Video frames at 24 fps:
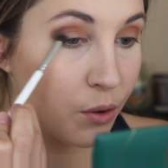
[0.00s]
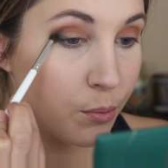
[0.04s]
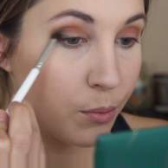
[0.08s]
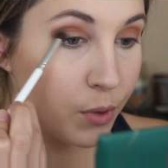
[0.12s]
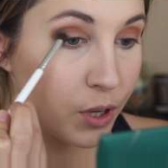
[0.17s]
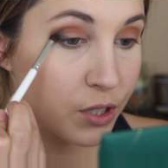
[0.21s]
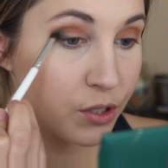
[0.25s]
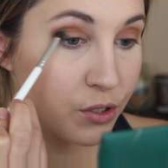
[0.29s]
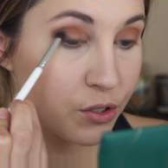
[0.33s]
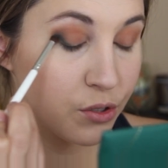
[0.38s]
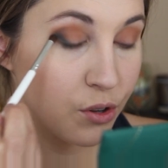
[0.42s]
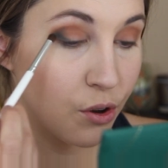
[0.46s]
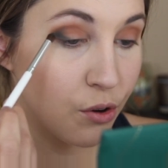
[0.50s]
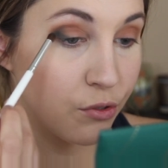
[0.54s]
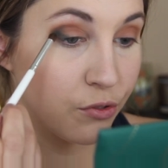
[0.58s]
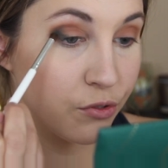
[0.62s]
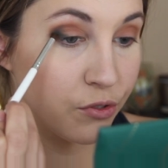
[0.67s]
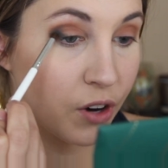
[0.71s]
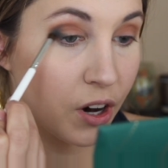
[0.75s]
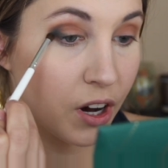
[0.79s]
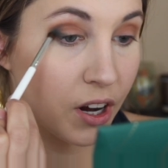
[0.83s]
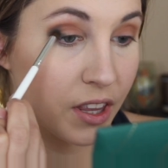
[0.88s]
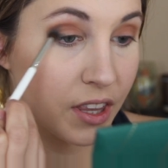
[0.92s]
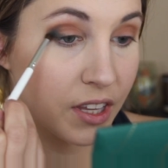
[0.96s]
But so
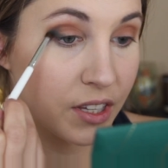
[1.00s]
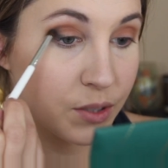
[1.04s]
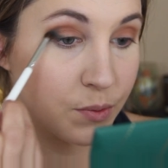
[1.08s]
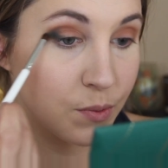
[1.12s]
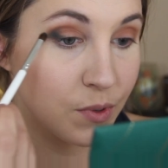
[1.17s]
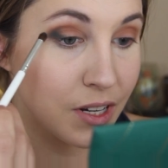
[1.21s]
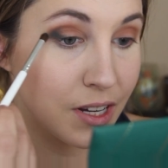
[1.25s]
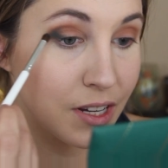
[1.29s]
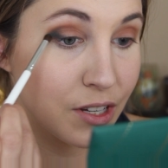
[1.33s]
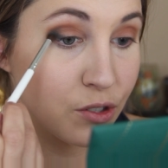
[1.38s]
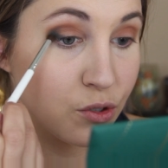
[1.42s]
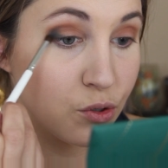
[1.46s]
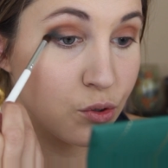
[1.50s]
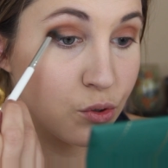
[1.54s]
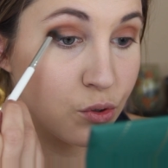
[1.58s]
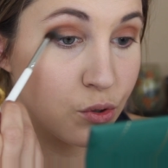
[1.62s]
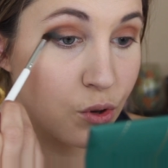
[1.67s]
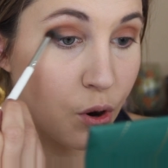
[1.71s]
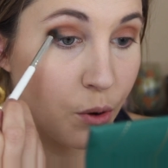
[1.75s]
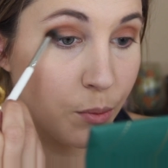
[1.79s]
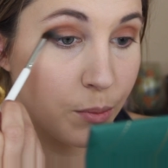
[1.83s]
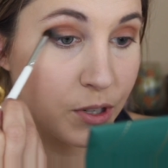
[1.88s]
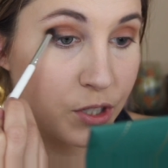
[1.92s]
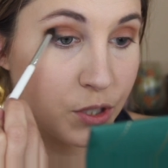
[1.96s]
far, this one is
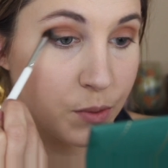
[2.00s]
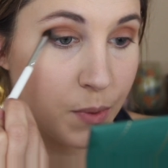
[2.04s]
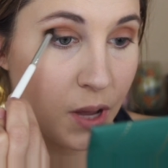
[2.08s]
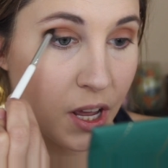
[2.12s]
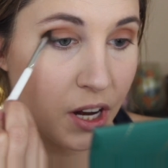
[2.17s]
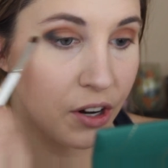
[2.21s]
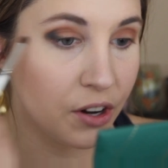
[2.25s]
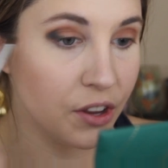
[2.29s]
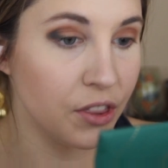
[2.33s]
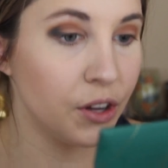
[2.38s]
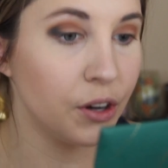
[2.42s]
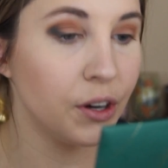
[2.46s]
so much better.